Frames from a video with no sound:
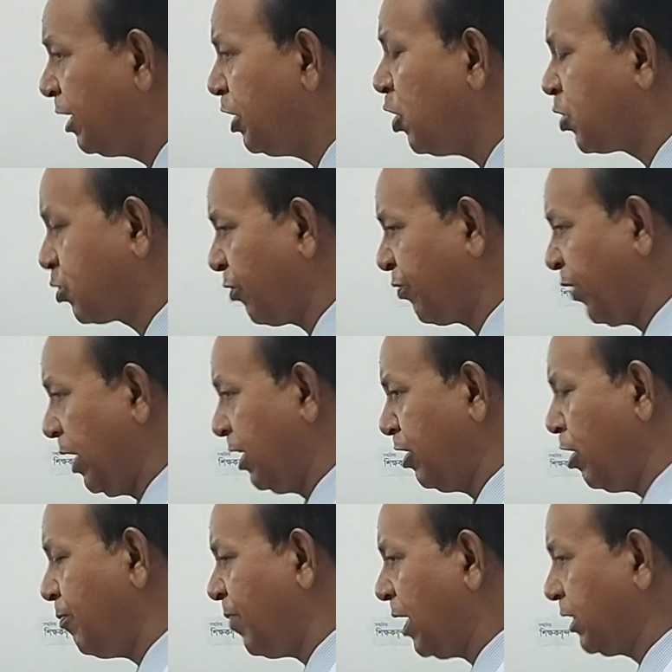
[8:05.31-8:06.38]
neutrophil.
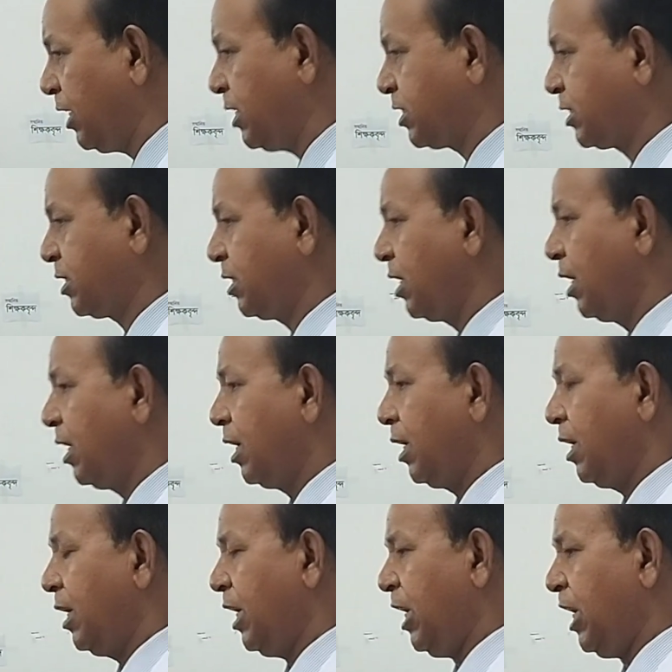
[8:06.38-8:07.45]
Remember this.
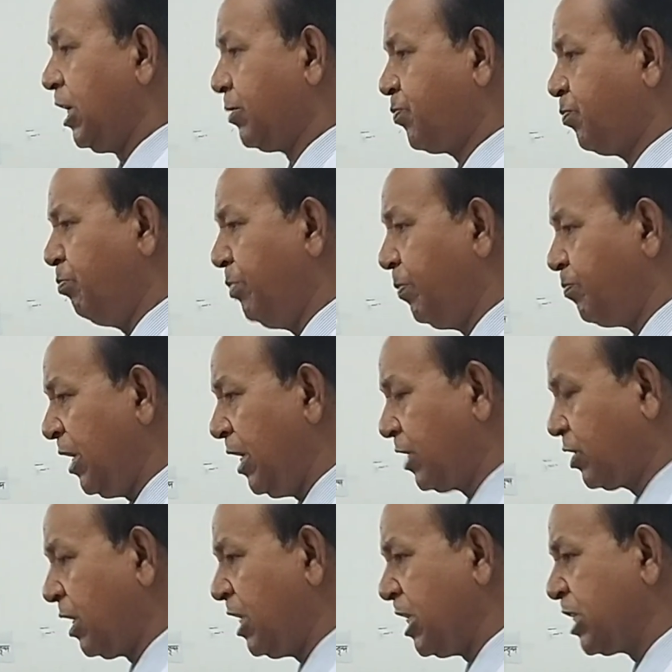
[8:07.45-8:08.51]

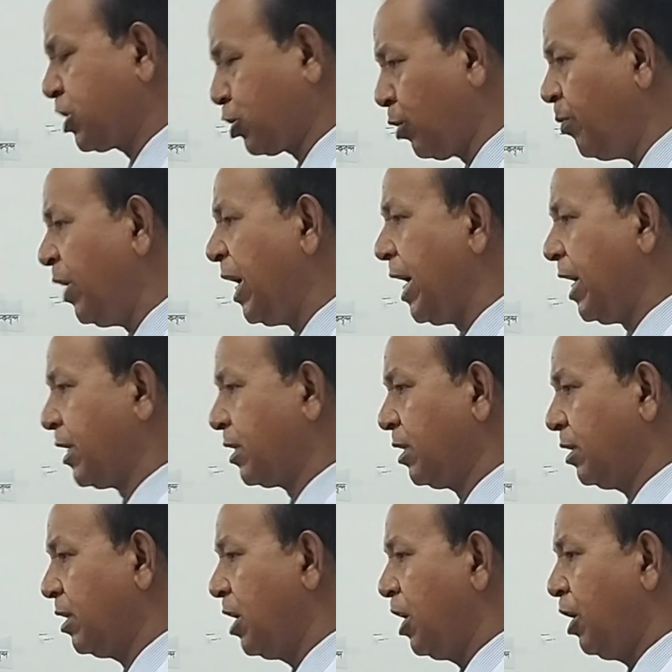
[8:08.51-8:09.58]
It stimulates
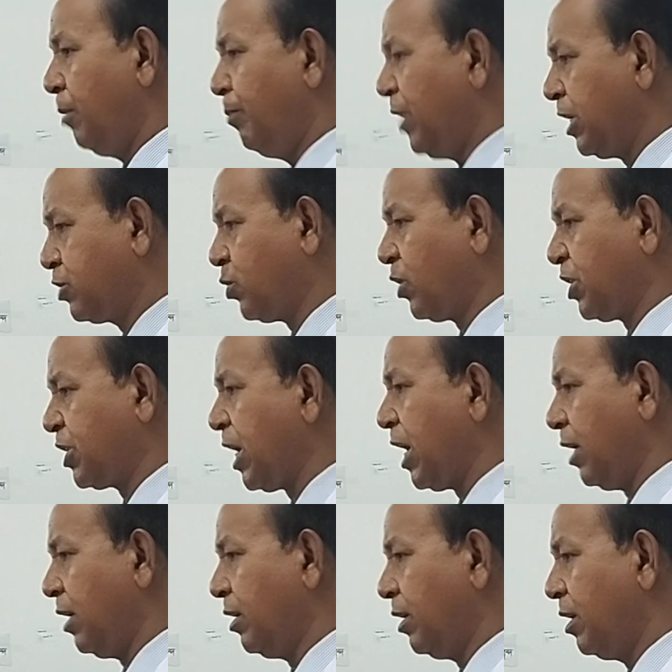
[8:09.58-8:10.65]

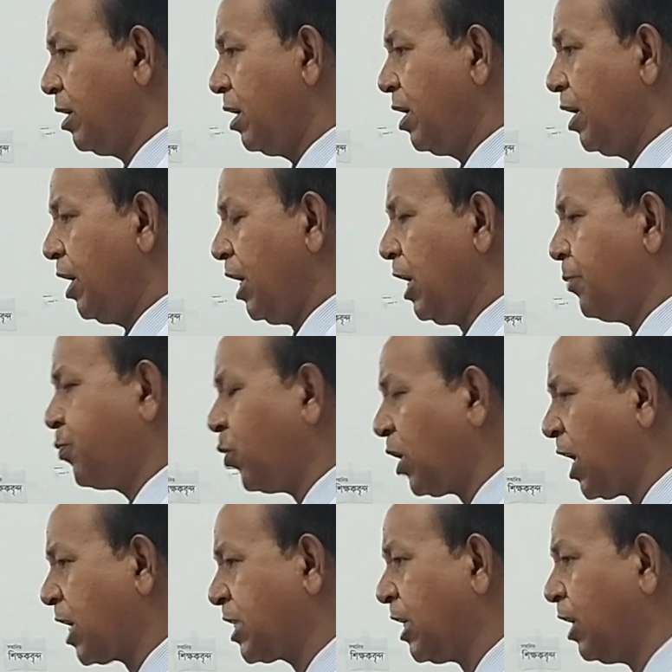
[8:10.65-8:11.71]
maturation and
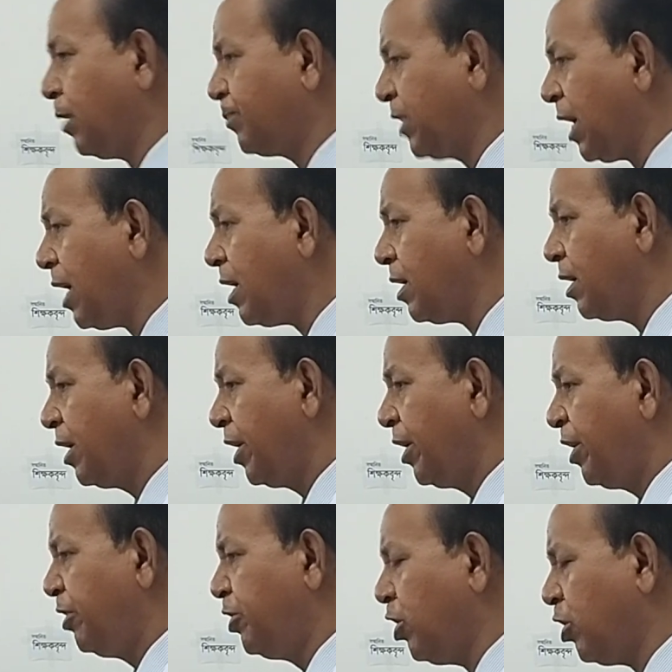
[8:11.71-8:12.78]
production of the
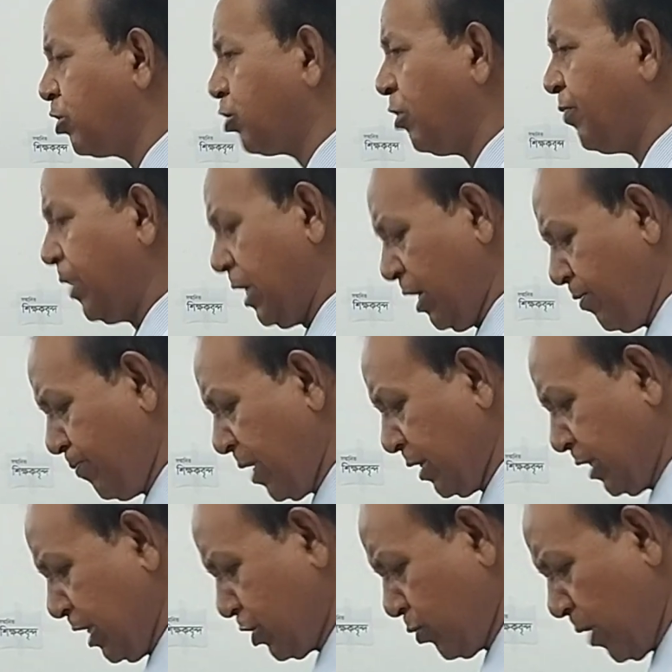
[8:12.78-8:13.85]
neutrophil.
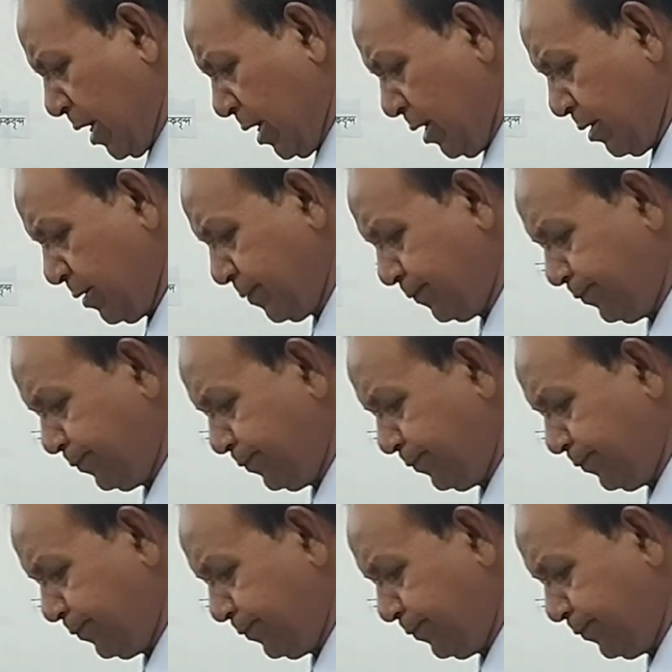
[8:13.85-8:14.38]
Remember this one.